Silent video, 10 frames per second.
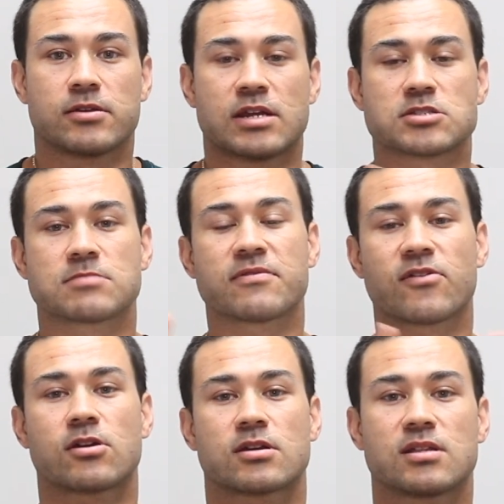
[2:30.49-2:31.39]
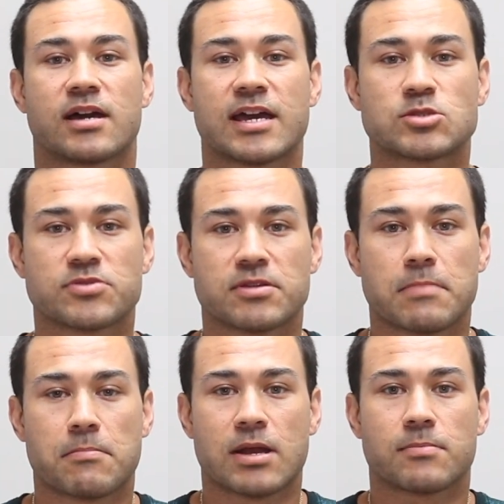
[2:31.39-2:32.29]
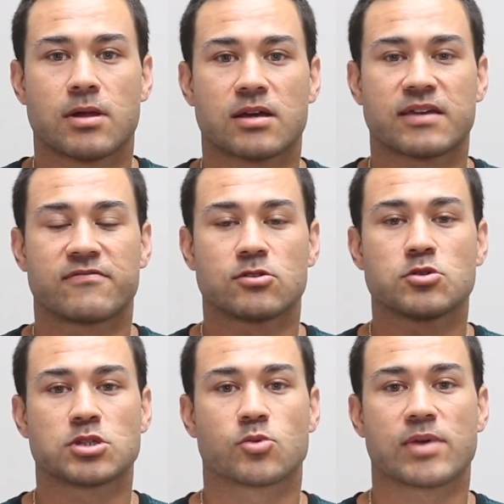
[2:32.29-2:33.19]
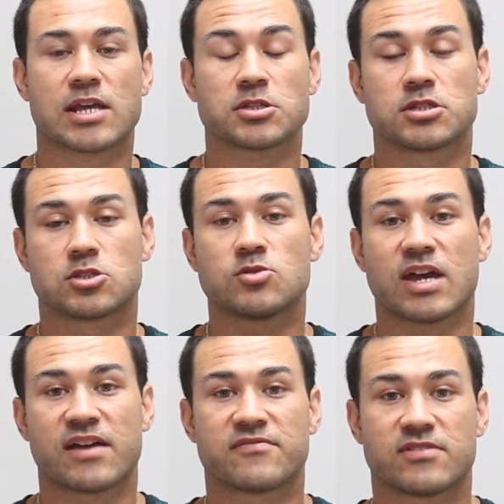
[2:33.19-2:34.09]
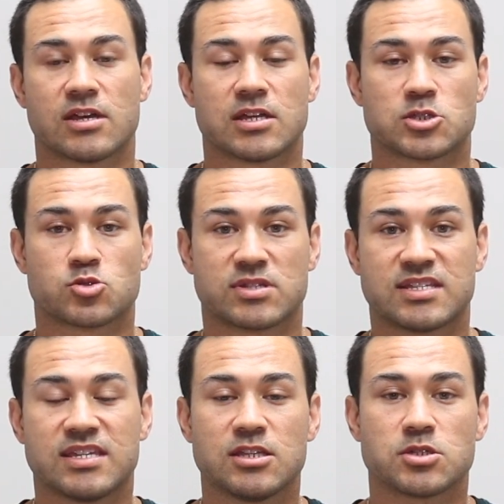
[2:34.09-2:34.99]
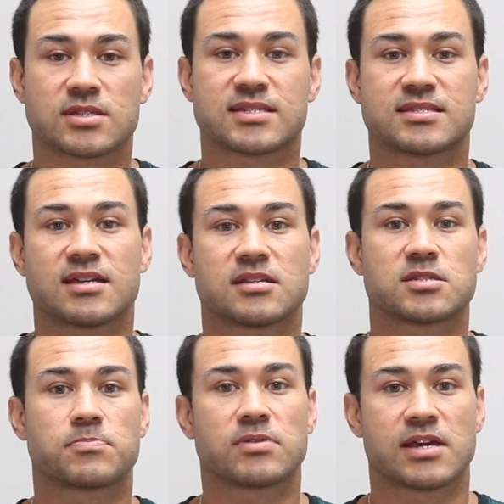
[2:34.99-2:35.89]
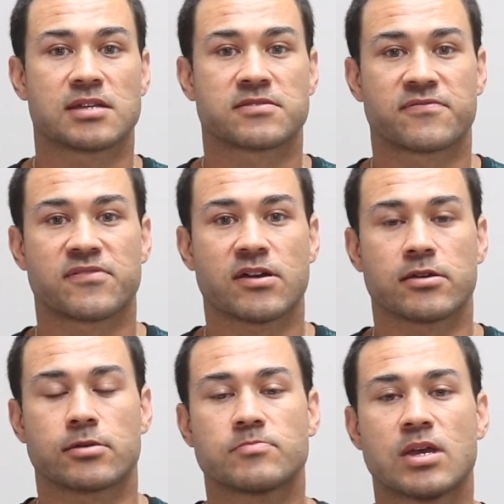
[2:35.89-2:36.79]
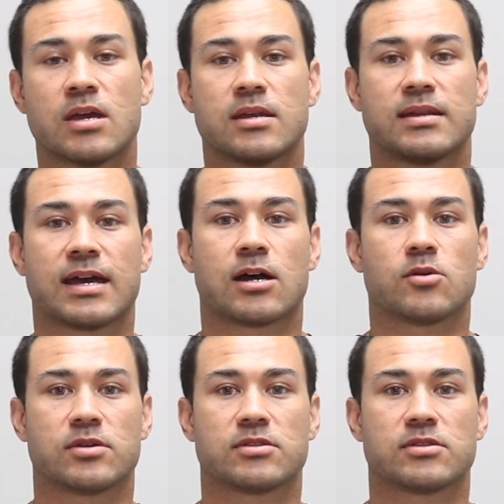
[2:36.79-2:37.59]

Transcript: Now some of our clients within Metabolic Evolution, we actually do have strategic sets planned to failure. Now